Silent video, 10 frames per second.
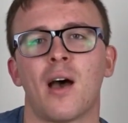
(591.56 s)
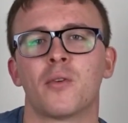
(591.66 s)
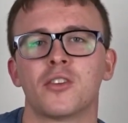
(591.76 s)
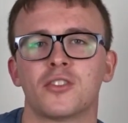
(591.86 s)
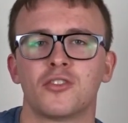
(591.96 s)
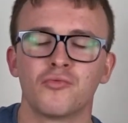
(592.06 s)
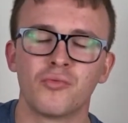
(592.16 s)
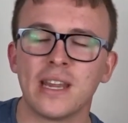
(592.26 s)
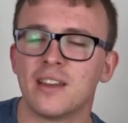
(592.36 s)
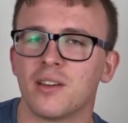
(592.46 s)
And once you
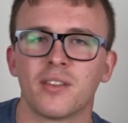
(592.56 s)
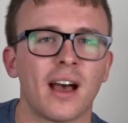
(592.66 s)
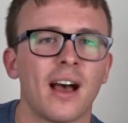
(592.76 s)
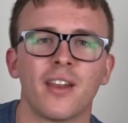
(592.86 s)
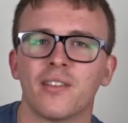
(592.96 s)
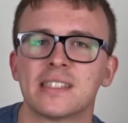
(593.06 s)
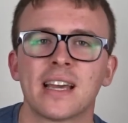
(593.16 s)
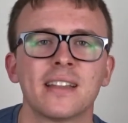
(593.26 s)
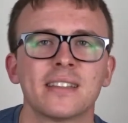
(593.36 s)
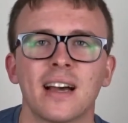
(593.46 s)
redo that another
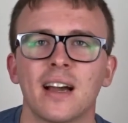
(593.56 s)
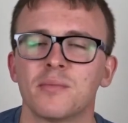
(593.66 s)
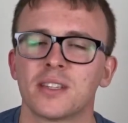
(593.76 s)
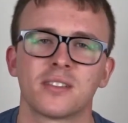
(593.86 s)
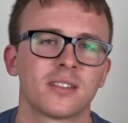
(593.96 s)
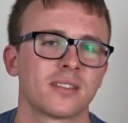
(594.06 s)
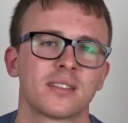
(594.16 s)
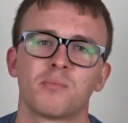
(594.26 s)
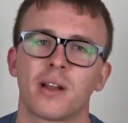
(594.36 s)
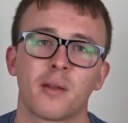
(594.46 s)
10 times, it's
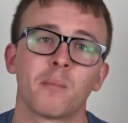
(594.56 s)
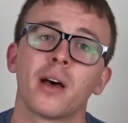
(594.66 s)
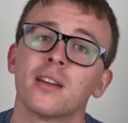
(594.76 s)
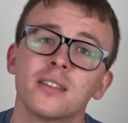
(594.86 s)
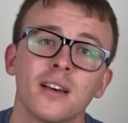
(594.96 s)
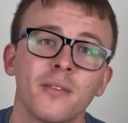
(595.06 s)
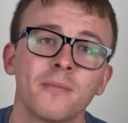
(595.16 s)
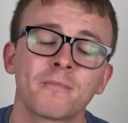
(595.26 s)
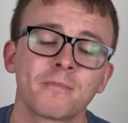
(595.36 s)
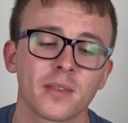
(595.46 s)
just bread and butter.
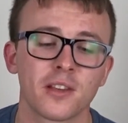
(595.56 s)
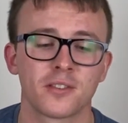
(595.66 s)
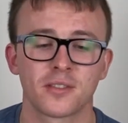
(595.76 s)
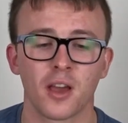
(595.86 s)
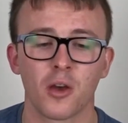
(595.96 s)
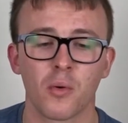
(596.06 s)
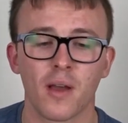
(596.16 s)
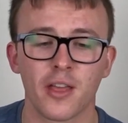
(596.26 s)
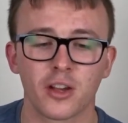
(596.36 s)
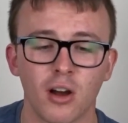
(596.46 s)

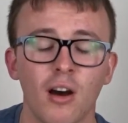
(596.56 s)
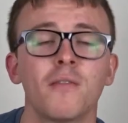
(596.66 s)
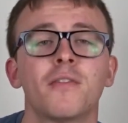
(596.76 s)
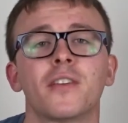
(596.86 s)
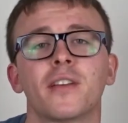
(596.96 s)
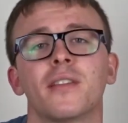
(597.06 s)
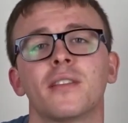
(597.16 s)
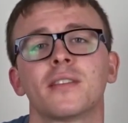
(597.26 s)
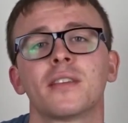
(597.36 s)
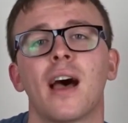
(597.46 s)
So
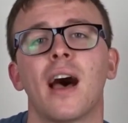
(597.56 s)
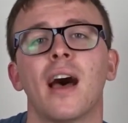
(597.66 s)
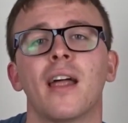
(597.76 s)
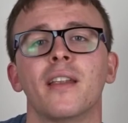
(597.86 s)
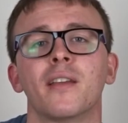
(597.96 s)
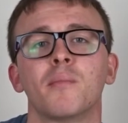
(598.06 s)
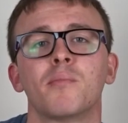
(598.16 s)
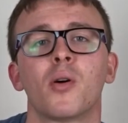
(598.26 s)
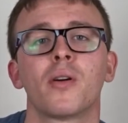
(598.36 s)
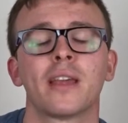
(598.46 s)
confidence and
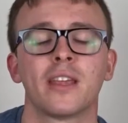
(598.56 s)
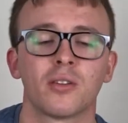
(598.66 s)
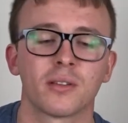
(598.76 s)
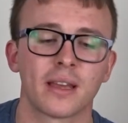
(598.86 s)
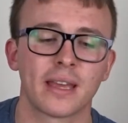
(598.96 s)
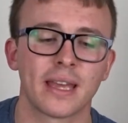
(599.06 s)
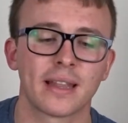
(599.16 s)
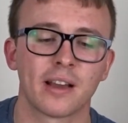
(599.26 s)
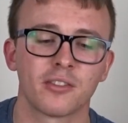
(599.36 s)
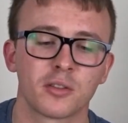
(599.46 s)
it
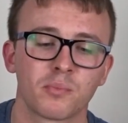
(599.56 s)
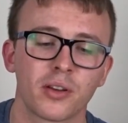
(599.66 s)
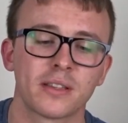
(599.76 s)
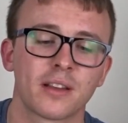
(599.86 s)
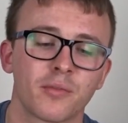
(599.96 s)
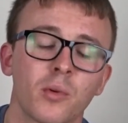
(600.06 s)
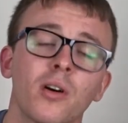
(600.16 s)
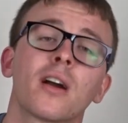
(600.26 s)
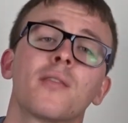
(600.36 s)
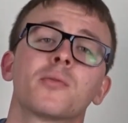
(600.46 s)
allows you to put yourself in more
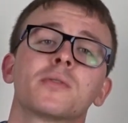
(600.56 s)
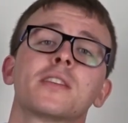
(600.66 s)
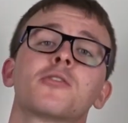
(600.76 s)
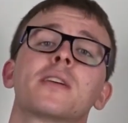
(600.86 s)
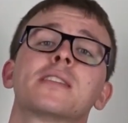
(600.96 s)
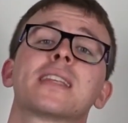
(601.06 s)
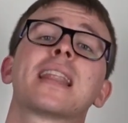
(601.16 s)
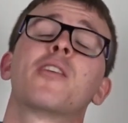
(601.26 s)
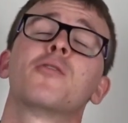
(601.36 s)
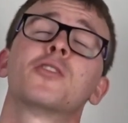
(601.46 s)
uncomfortable situations,
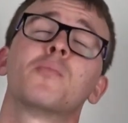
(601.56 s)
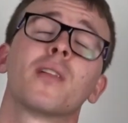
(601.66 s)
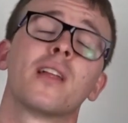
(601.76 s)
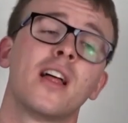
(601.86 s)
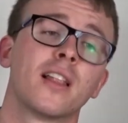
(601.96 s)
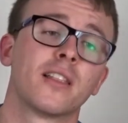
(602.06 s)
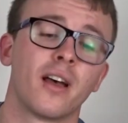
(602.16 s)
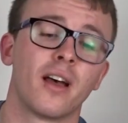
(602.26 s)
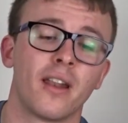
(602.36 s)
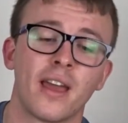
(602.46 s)
allow you to
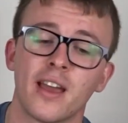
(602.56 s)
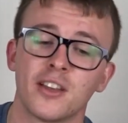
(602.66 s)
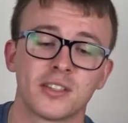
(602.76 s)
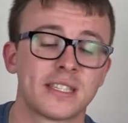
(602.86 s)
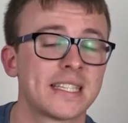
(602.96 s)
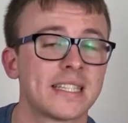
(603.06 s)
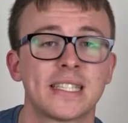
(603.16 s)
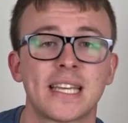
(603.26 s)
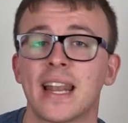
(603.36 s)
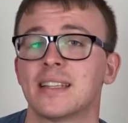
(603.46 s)
learn just
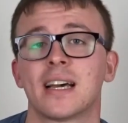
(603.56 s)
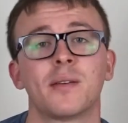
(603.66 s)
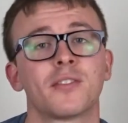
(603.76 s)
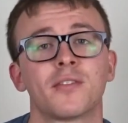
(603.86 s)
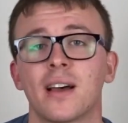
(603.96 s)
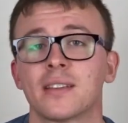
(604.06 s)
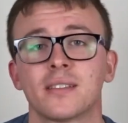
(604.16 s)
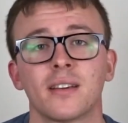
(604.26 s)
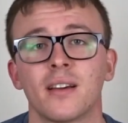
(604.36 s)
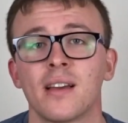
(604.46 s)
10 times
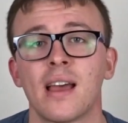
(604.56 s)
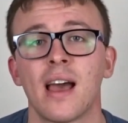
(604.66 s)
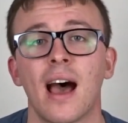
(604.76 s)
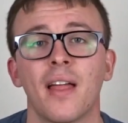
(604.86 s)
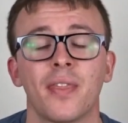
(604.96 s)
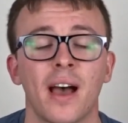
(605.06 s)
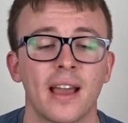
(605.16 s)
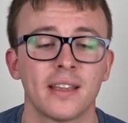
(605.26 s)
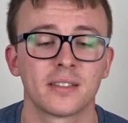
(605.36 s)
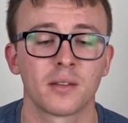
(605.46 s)
faster. And
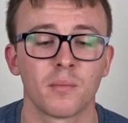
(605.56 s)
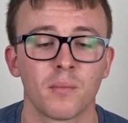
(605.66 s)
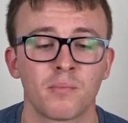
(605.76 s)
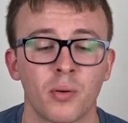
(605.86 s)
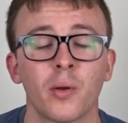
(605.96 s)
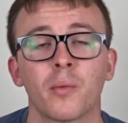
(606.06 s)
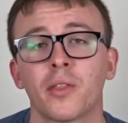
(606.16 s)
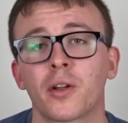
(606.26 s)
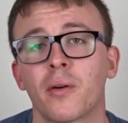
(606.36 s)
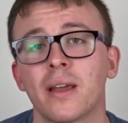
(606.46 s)
that is probably one of
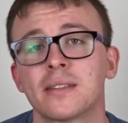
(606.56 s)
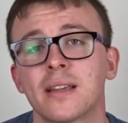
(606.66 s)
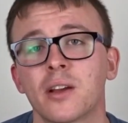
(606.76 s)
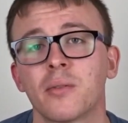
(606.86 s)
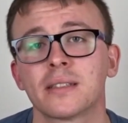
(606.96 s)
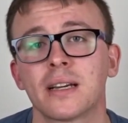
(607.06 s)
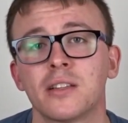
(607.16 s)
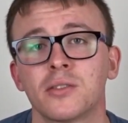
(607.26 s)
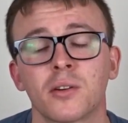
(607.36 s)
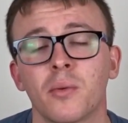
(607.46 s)
the greatest takeaways I
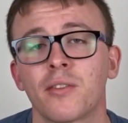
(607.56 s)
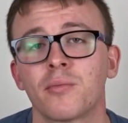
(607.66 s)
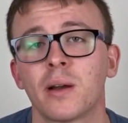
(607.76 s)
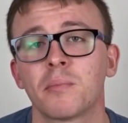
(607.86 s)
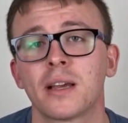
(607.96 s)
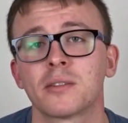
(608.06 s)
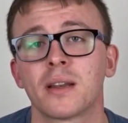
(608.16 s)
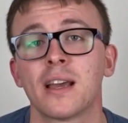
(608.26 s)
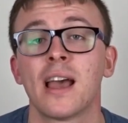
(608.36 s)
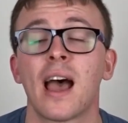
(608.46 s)
took away from my
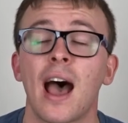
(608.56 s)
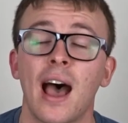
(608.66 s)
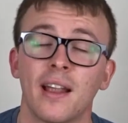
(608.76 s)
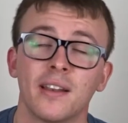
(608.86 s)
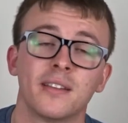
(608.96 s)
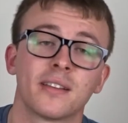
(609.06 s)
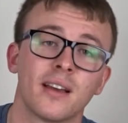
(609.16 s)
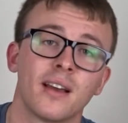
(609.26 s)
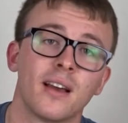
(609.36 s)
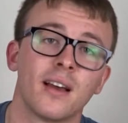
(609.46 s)
placement, and
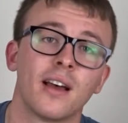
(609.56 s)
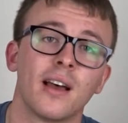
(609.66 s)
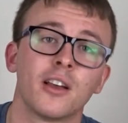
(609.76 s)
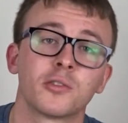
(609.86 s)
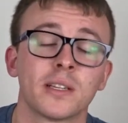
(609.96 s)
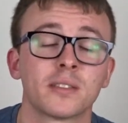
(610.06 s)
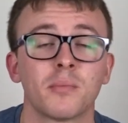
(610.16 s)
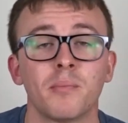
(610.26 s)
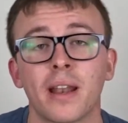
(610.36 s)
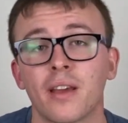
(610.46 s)
as well as
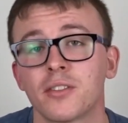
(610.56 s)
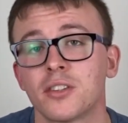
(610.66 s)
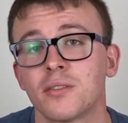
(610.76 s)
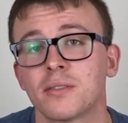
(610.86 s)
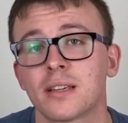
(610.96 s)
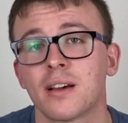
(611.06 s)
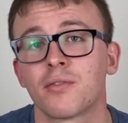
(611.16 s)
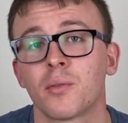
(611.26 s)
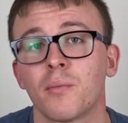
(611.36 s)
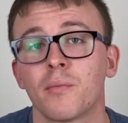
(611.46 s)
many other students have
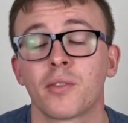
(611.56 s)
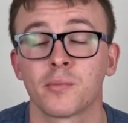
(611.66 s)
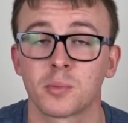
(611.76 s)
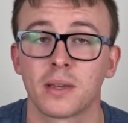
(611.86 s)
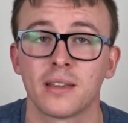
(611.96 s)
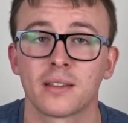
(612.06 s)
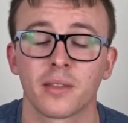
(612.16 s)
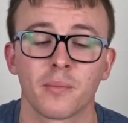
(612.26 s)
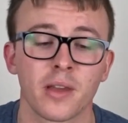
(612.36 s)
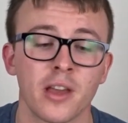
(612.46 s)
from speaking to
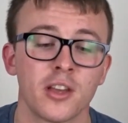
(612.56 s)
them.